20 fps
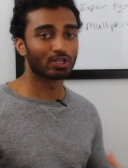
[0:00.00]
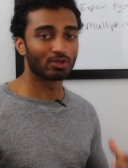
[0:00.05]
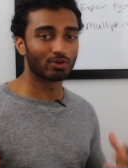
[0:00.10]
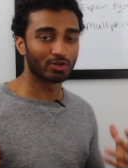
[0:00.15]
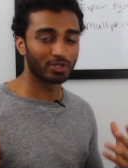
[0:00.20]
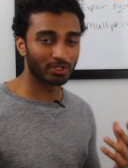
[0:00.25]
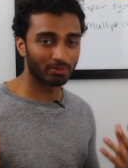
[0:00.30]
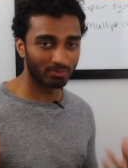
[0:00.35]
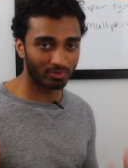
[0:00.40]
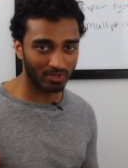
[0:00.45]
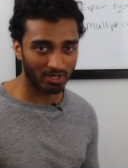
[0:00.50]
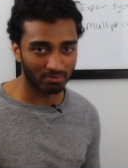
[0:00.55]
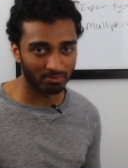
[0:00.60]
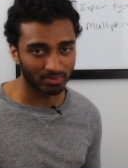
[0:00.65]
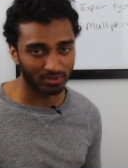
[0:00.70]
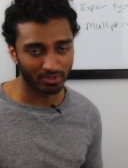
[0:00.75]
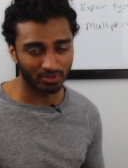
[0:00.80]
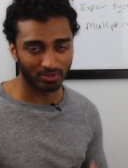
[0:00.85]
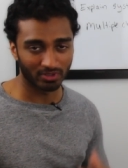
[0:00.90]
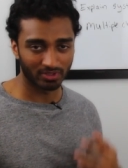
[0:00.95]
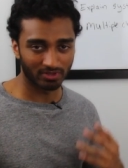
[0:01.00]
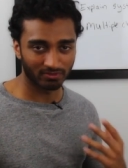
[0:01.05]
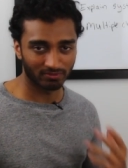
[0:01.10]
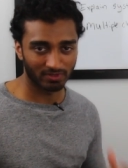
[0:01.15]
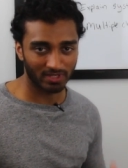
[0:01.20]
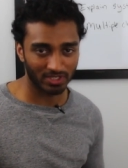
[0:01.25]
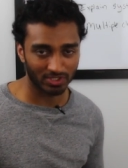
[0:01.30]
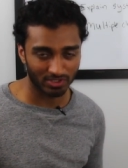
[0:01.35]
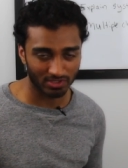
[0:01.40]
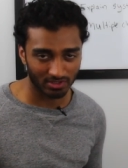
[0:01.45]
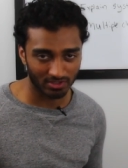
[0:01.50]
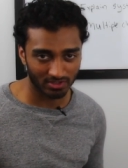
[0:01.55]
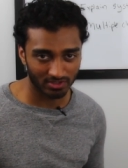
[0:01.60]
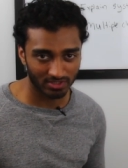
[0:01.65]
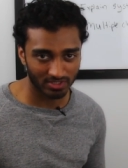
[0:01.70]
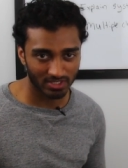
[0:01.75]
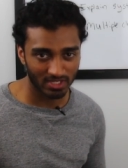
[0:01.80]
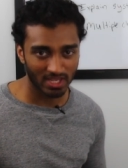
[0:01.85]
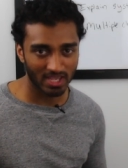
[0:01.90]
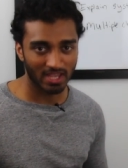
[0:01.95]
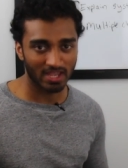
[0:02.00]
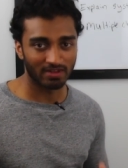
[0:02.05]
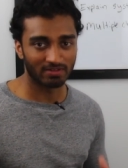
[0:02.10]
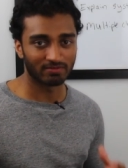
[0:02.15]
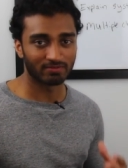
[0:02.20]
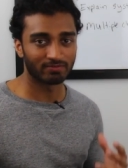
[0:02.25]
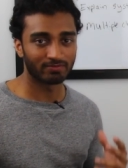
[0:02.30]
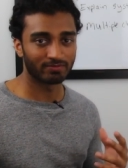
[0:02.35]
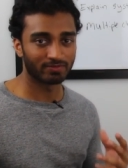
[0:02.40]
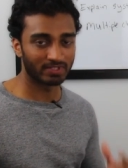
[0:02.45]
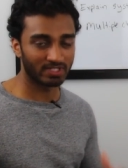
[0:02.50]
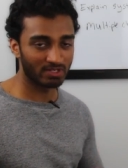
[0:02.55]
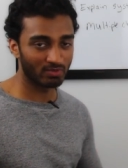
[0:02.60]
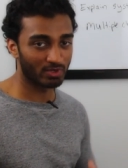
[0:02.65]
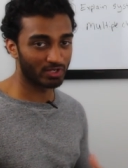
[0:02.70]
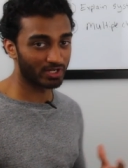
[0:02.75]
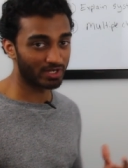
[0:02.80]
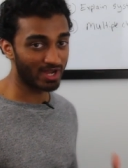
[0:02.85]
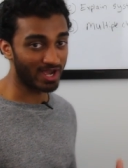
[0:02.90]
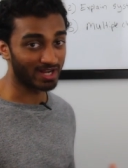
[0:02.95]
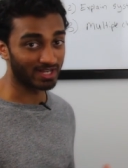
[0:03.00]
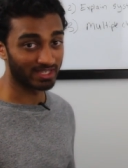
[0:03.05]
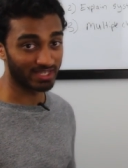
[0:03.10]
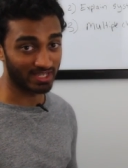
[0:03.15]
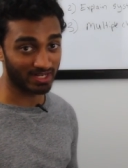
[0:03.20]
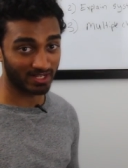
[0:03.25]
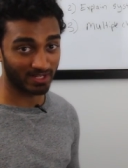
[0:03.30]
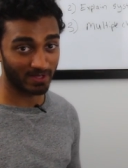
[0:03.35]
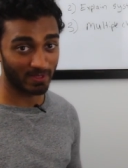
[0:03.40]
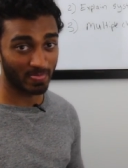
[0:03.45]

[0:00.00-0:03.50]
go to your prep book, go to your flashcards, and see what you're not getting.